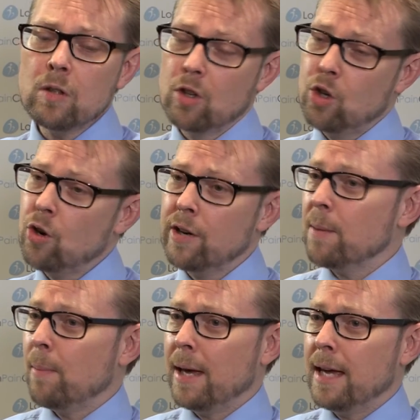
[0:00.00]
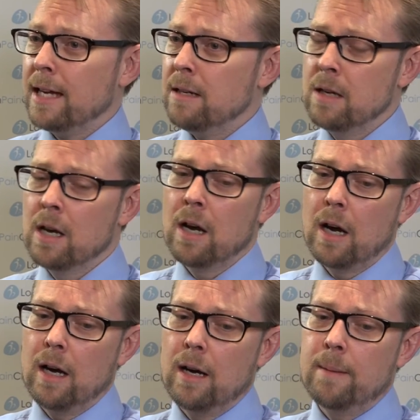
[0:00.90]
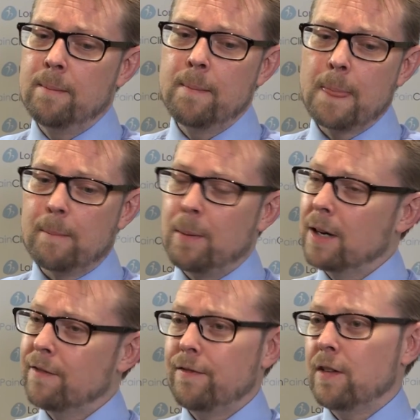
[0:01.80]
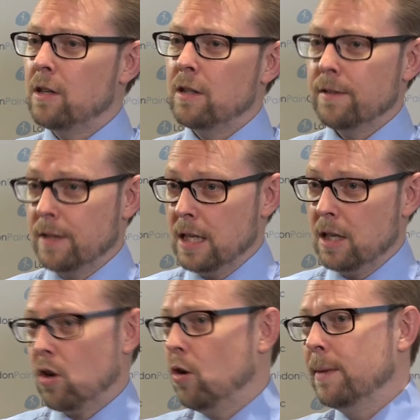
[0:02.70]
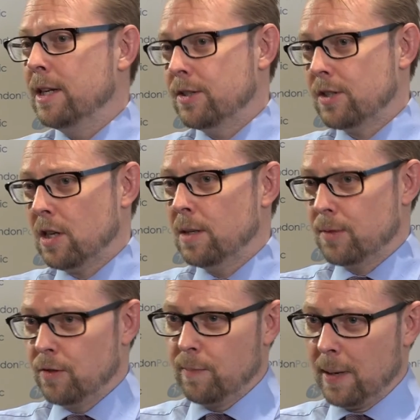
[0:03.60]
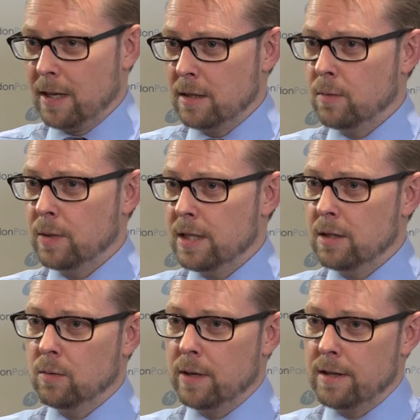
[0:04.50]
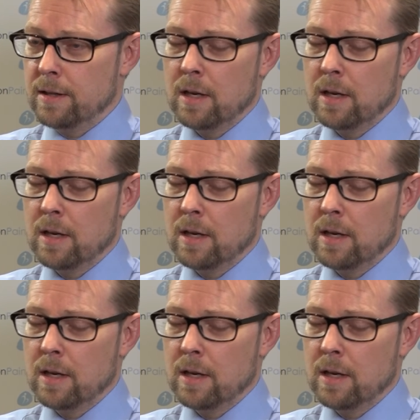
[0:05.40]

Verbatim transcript: Chronic pain, um, by far the commonest types of pain that we deal with